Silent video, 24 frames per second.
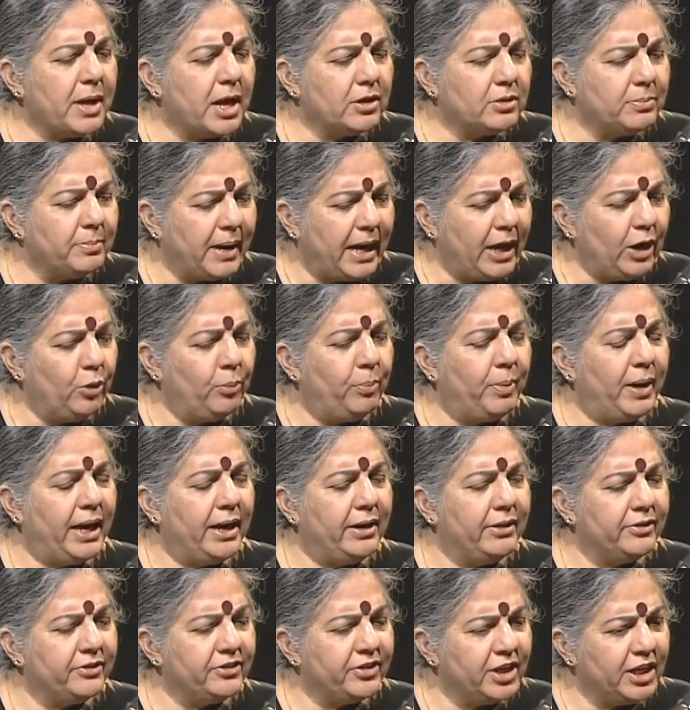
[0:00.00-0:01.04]
about
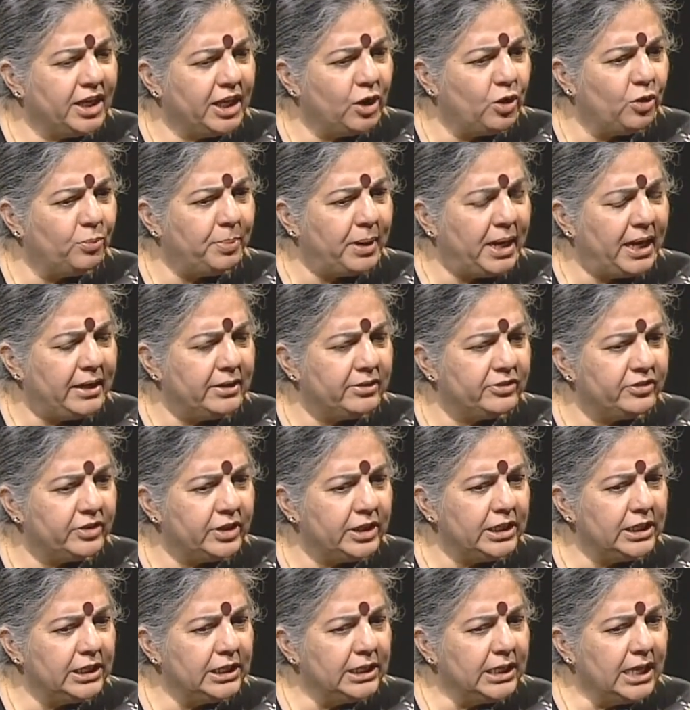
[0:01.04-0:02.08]
biopiracy and
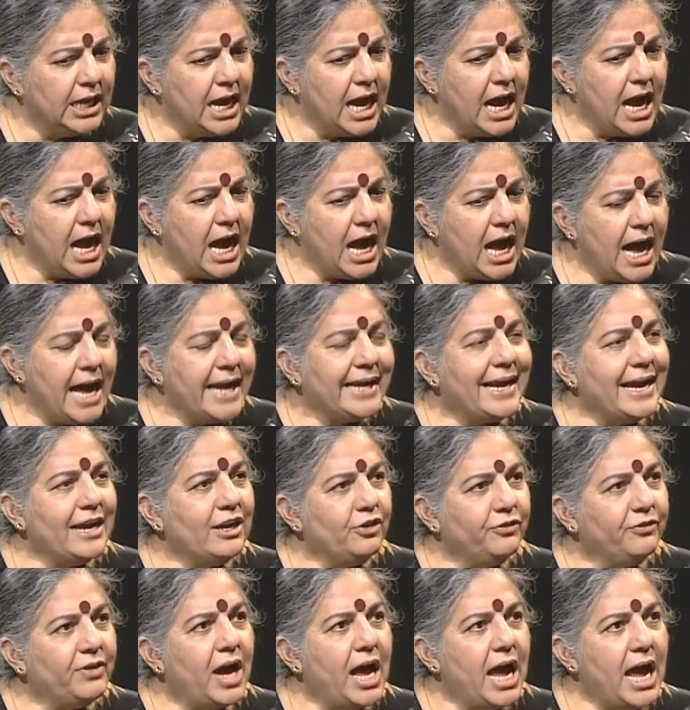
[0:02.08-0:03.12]
eco-piracy, I
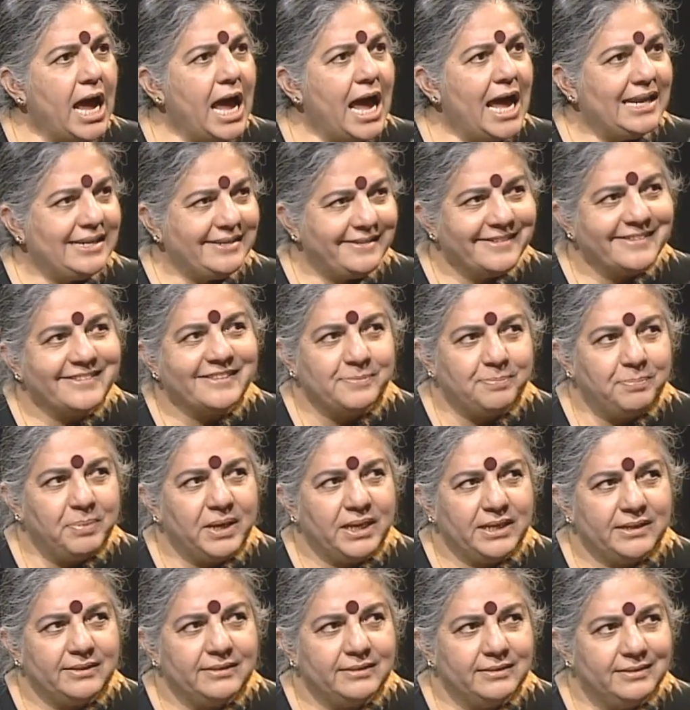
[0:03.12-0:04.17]
kind of
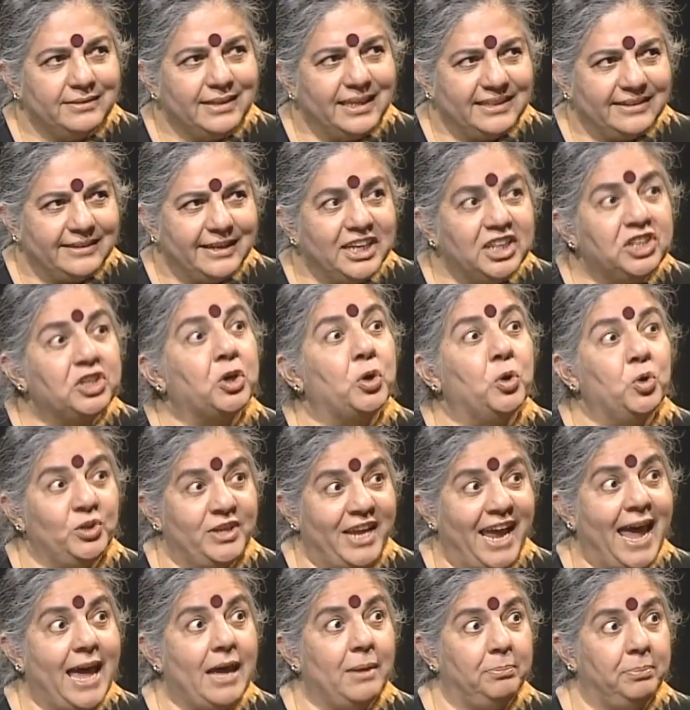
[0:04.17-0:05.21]
anticipated that it
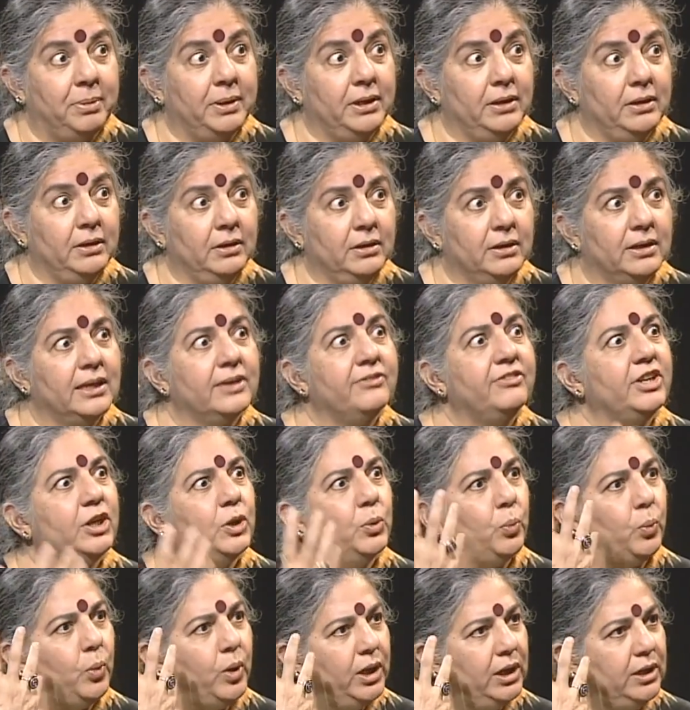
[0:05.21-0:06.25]
could happen, given
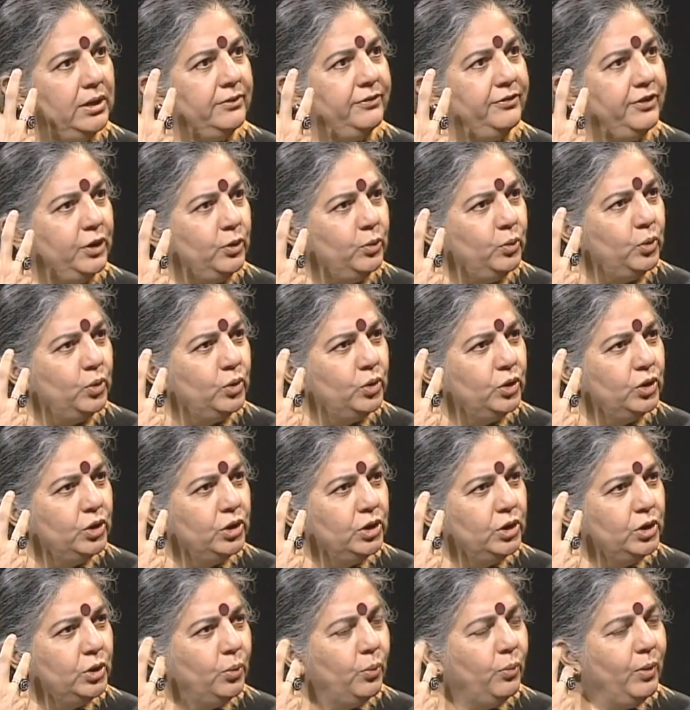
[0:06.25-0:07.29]
a worldview
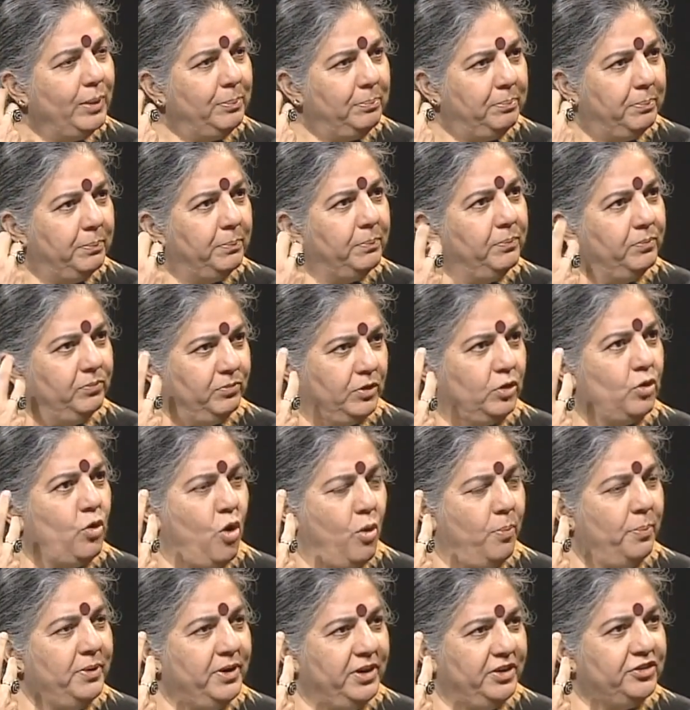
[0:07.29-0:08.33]
where
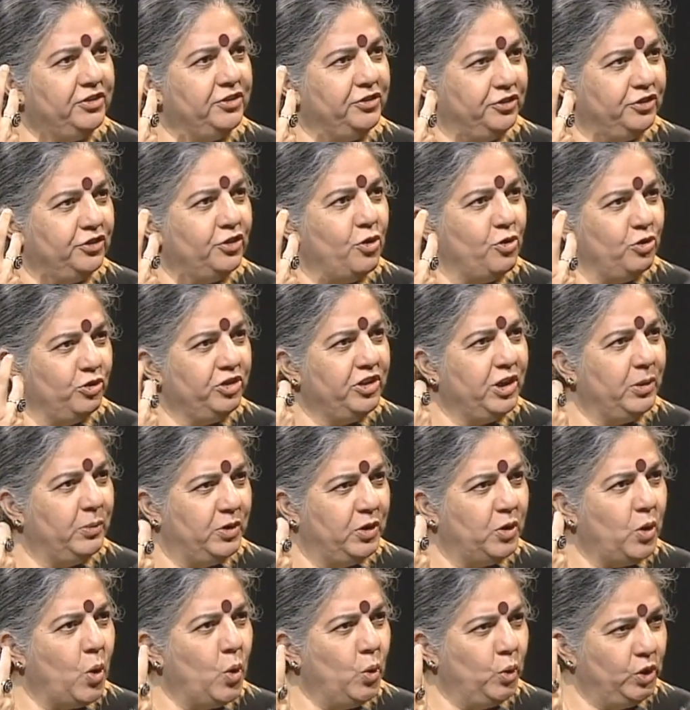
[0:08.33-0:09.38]
corporations thought they
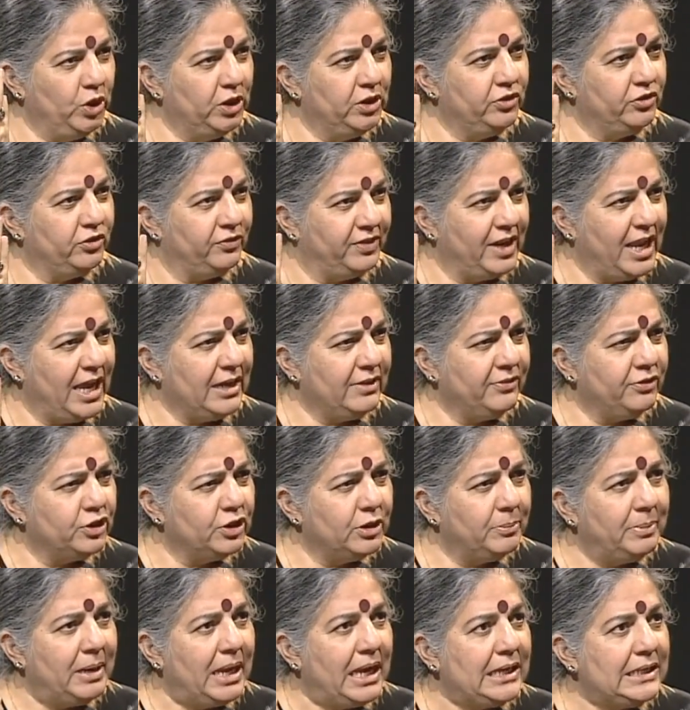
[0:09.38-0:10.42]
were owners of life
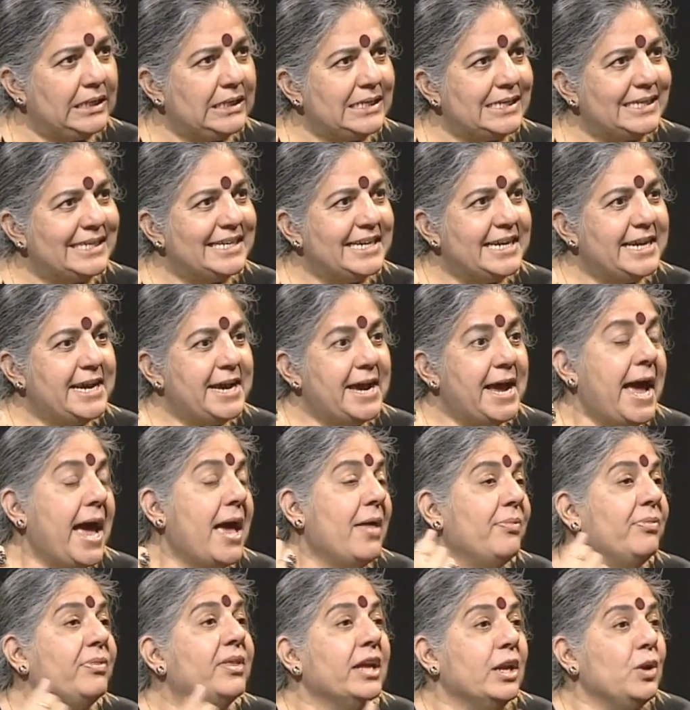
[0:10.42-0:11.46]
on the planet,
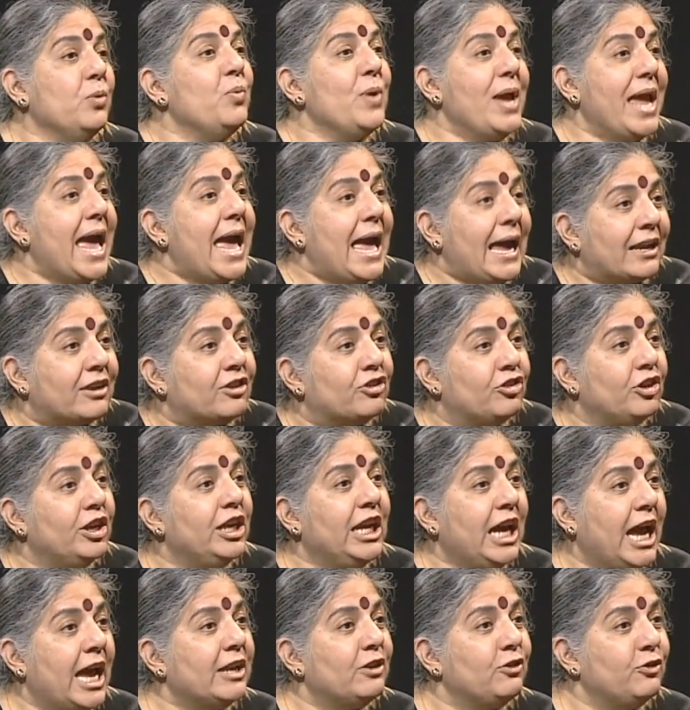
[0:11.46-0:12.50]
and then we
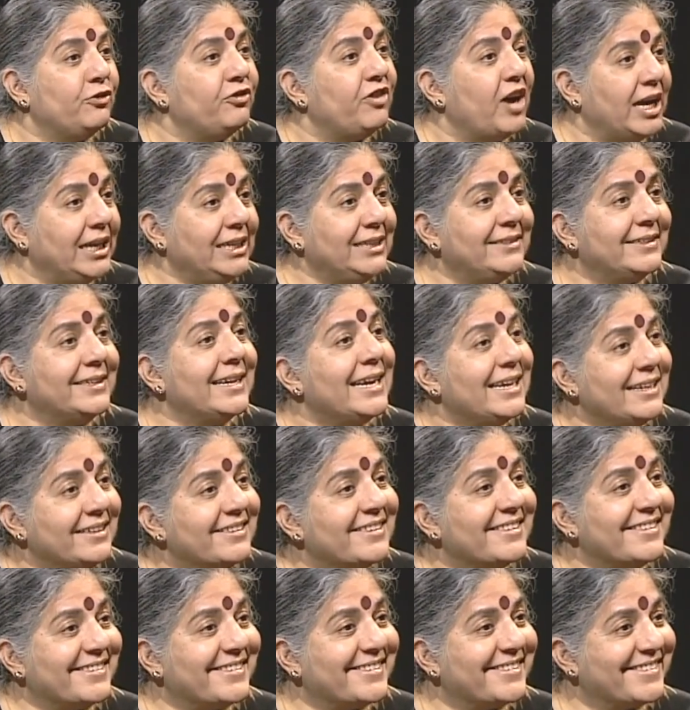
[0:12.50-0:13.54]
actually had to fight
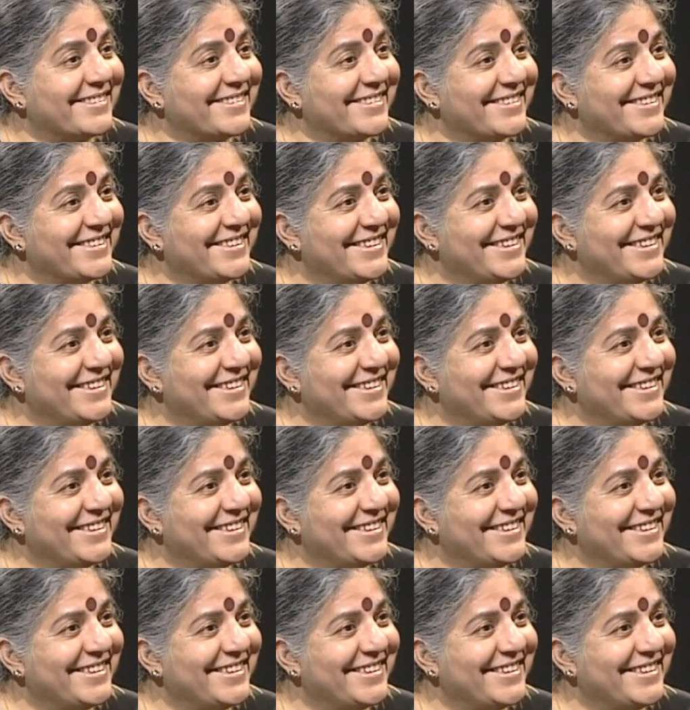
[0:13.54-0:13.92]
cases.